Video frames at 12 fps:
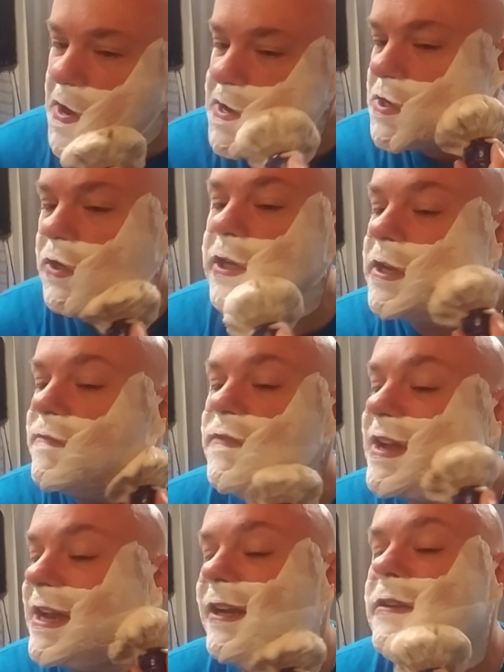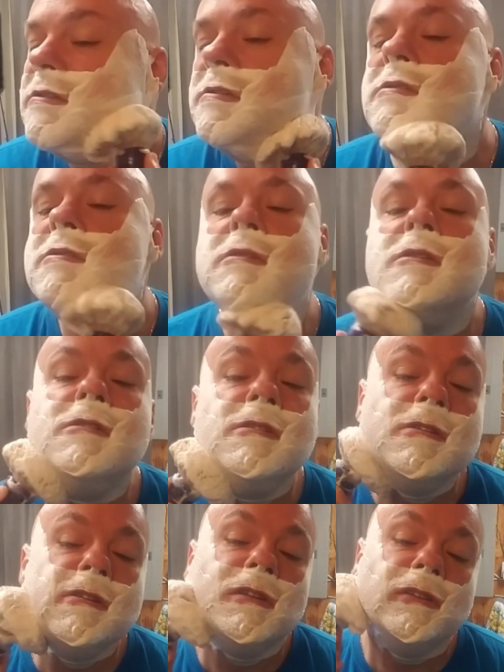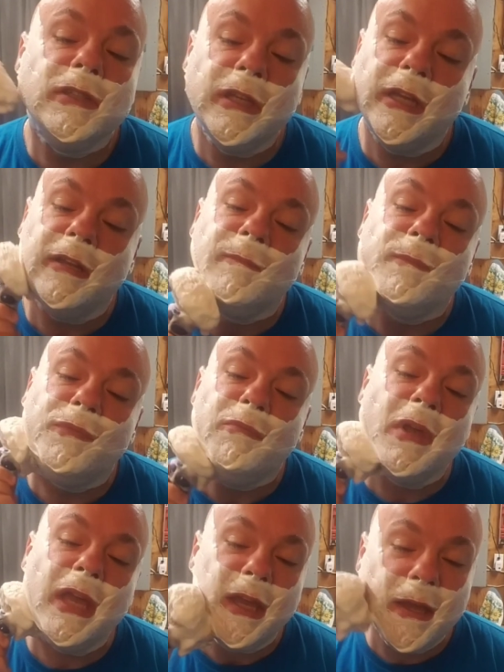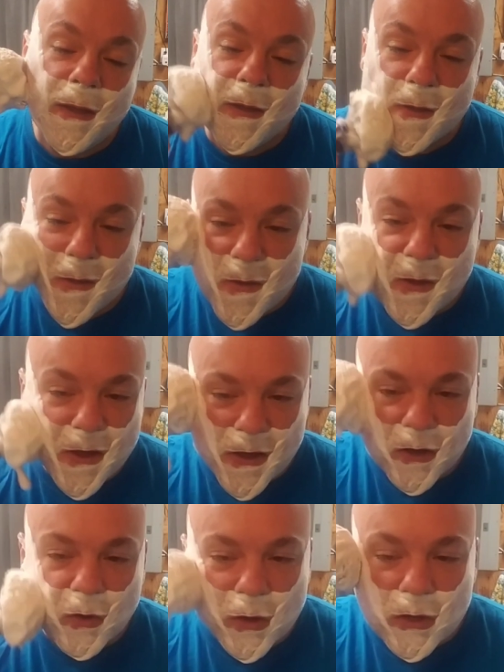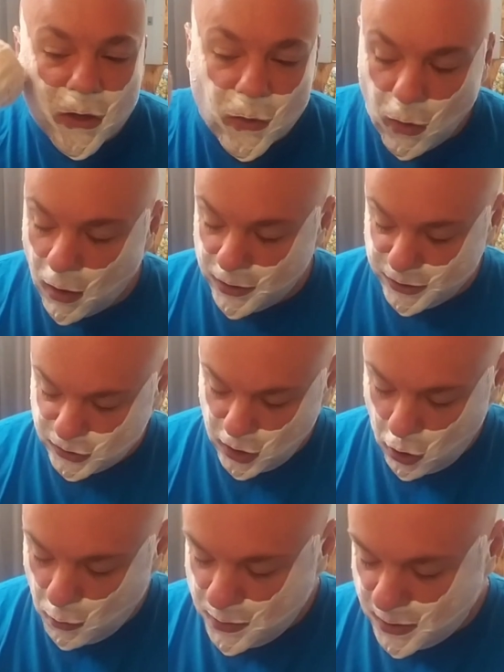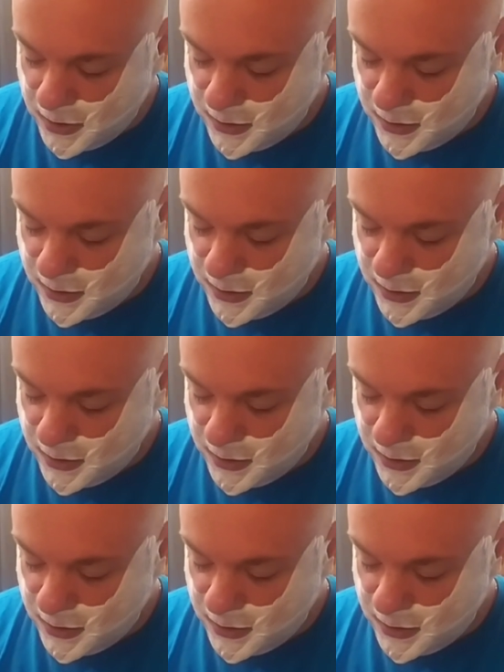it took it fine. See, me, good quality soap,